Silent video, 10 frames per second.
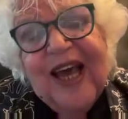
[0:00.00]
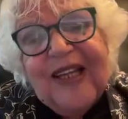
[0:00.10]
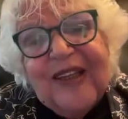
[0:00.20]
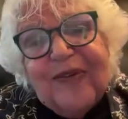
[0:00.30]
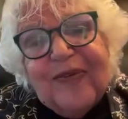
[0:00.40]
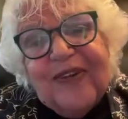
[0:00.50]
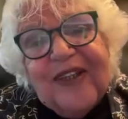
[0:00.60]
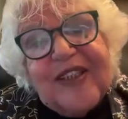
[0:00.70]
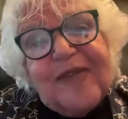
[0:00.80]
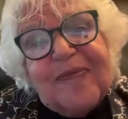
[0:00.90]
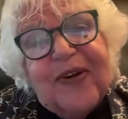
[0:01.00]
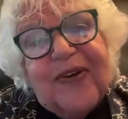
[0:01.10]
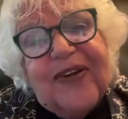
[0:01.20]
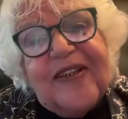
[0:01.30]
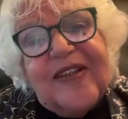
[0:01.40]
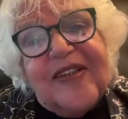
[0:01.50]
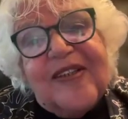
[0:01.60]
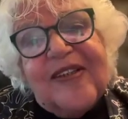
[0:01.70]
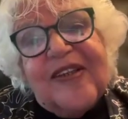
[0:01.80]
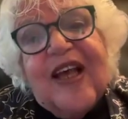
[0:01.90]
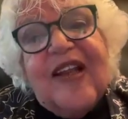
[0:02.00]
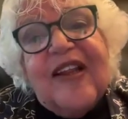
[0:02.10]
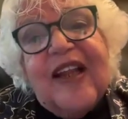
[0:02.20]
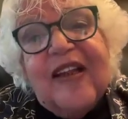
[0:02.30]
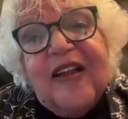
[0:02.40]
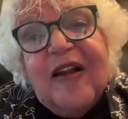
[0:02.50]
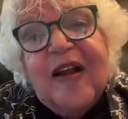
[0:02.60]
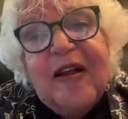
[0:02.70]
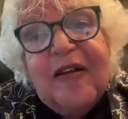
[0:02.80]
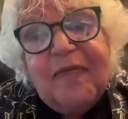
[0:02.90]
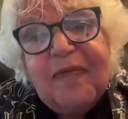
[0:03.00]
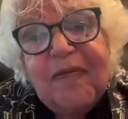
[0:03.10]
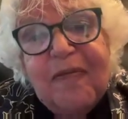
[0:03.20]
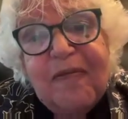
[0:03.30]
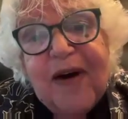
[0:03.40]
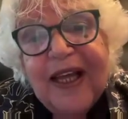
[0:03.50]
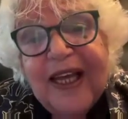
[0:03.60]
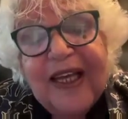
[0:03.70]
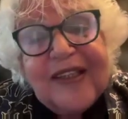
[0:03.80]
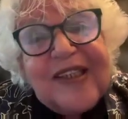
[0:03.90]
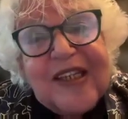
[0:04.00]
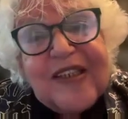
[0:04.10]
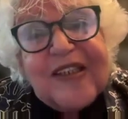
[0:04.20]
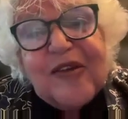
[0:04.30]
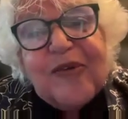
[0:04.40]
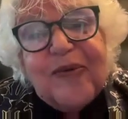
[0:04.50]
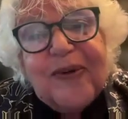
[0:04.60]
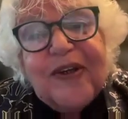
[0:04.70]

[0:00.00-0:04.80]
had different experiences than my ancestors who